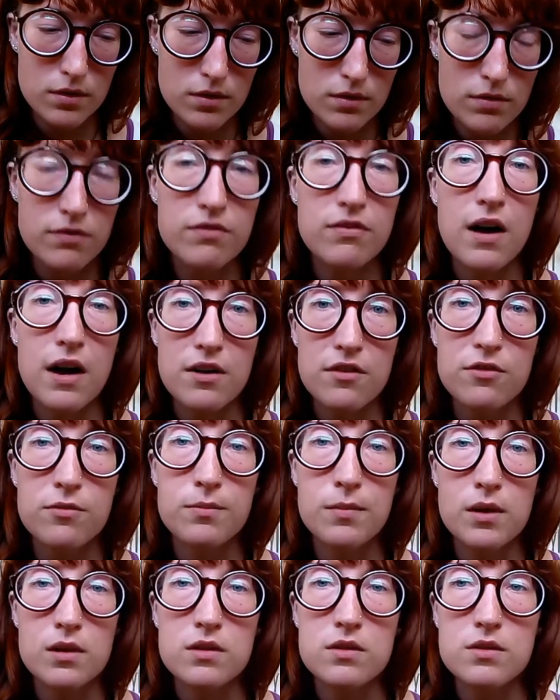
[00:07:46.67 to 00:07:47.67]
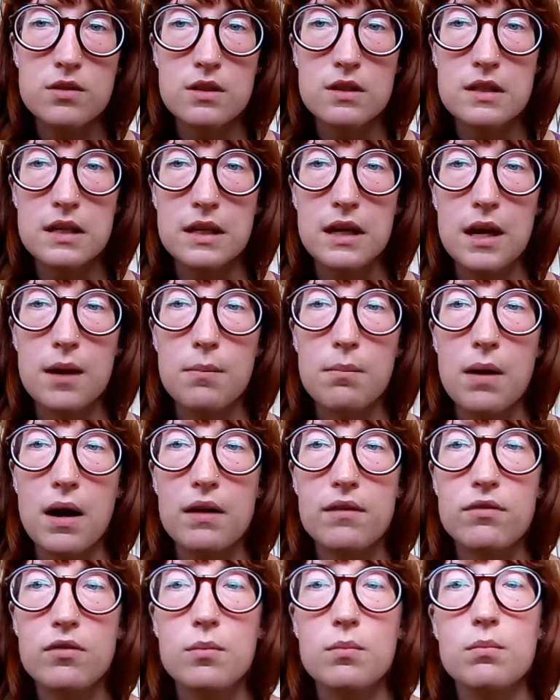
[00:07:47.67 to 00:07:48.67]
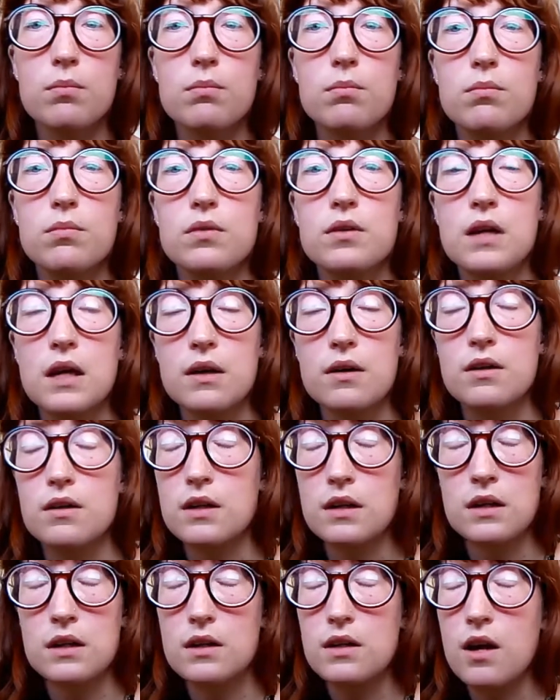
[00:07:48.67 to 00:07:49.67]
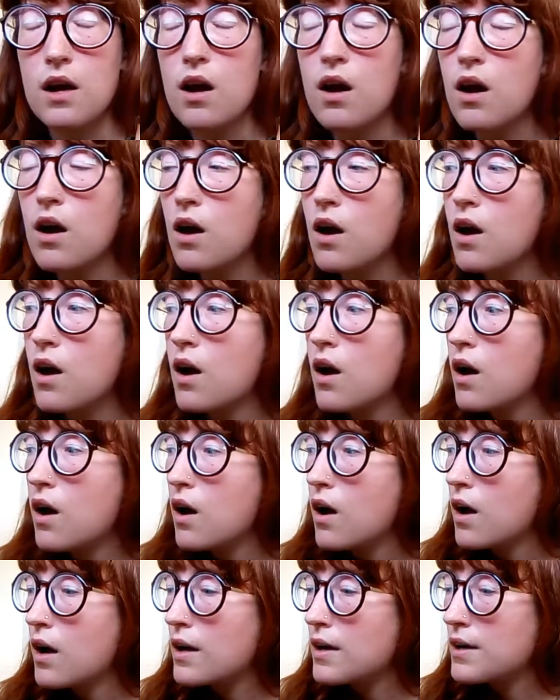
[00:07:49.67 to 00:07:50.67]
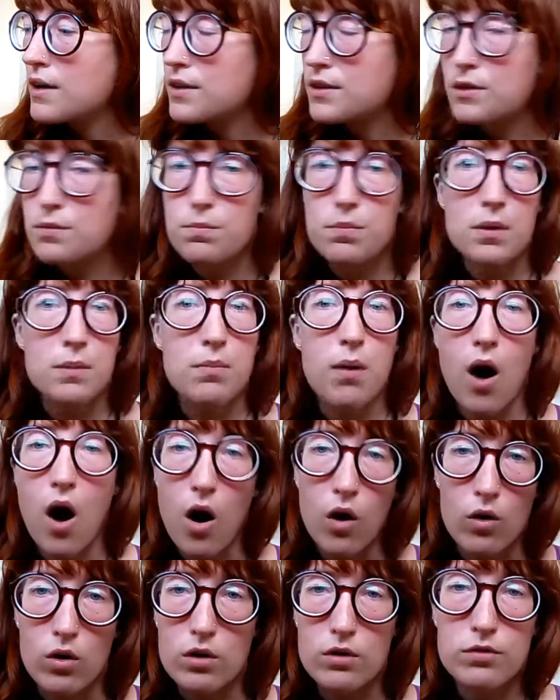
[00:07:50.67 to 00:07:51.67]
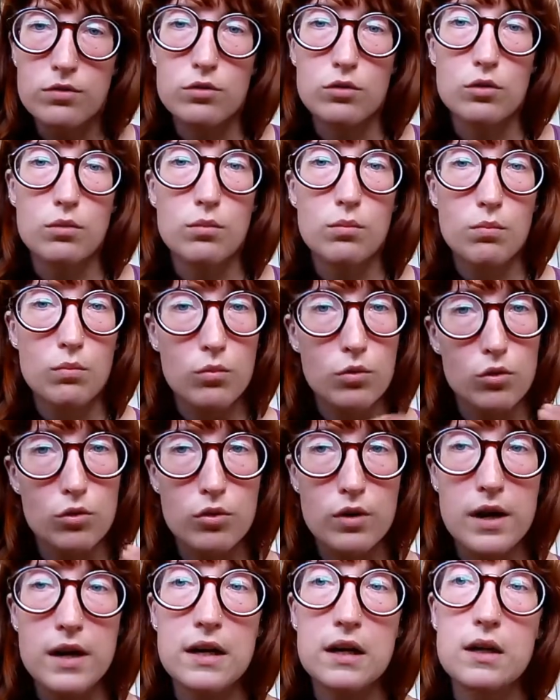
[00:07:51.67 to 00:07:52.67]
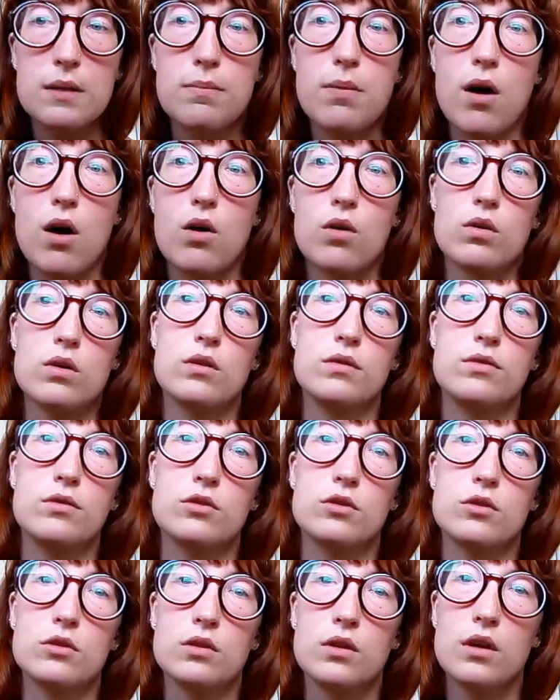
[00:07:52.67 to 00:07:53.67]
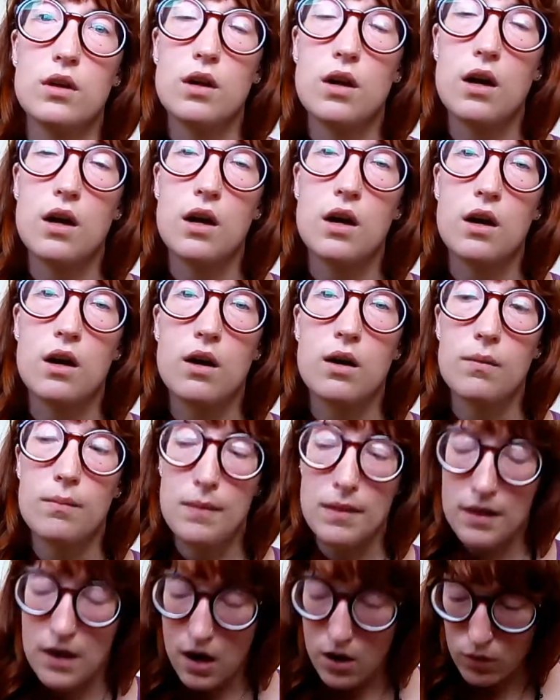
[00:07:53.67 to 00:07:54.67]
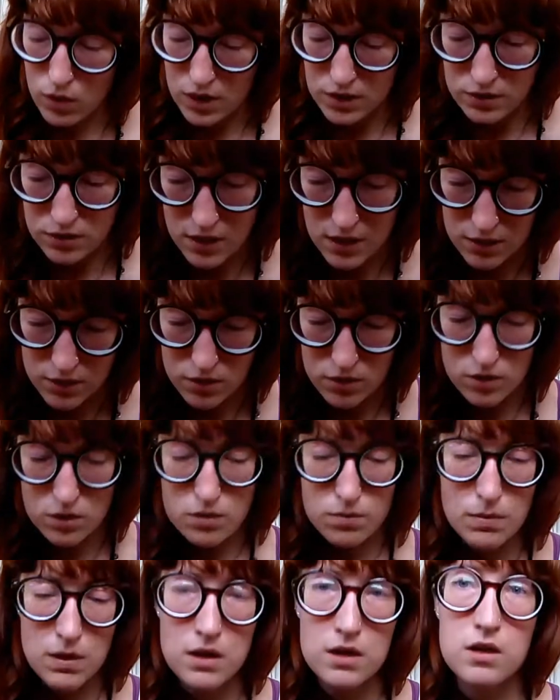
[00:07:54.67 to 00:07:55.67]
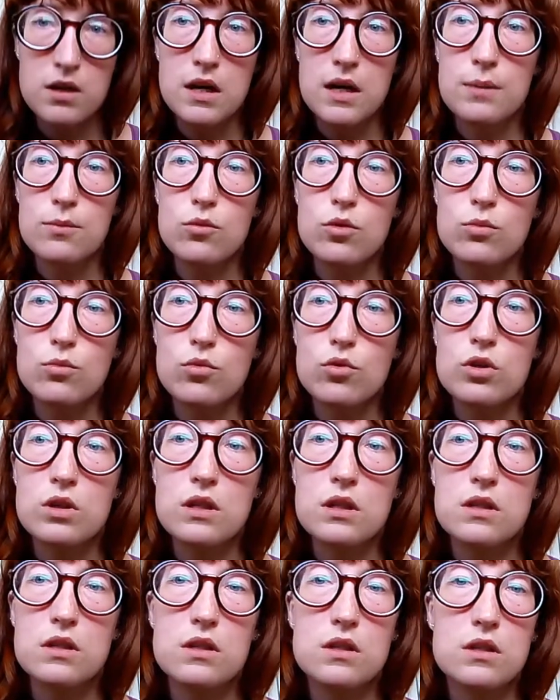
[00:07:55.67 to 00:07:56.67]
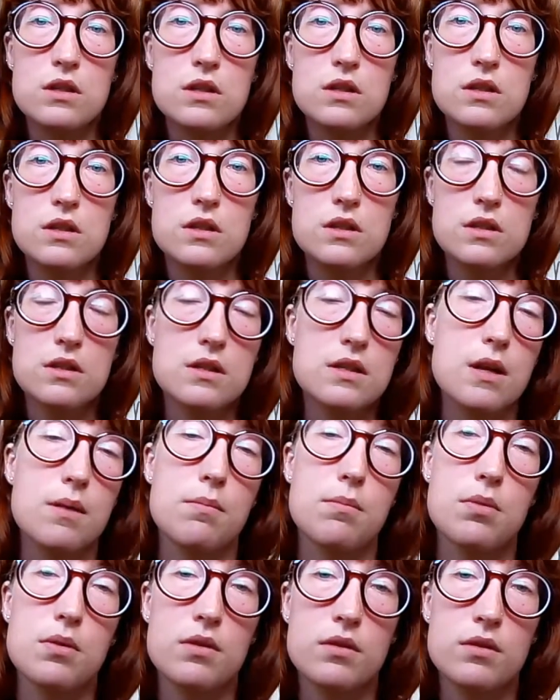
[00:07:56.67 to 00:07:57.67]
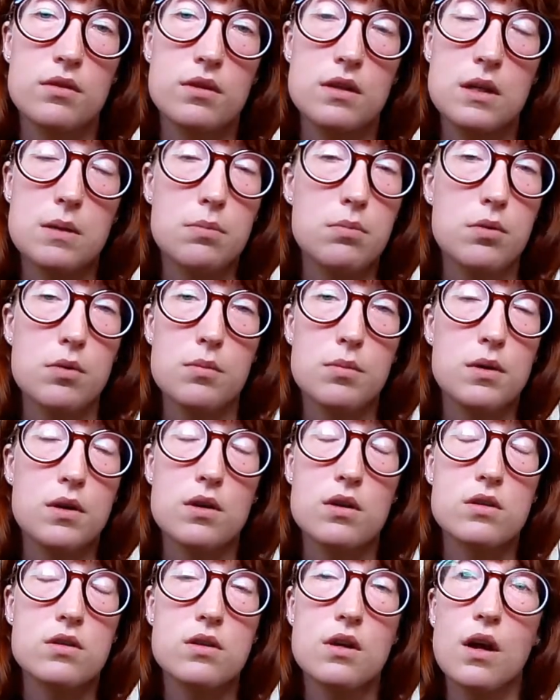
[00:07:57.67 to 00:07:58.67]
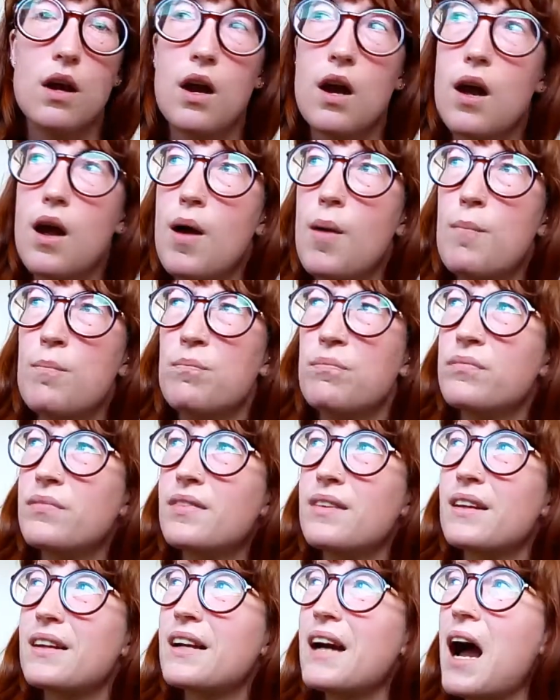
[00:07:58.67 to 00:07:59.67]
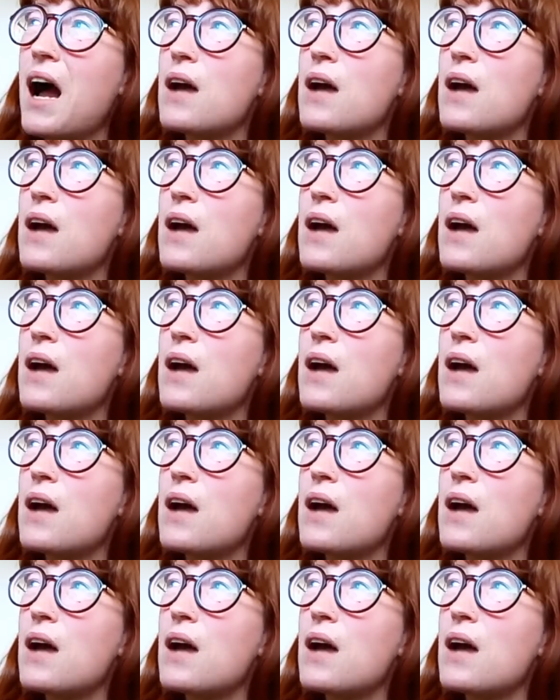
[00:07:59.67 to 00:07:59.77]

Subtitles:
5 months since I came back from India. It's been powerful, greatly powerful. And the ayahuasca has just made it like one more step deeper, because like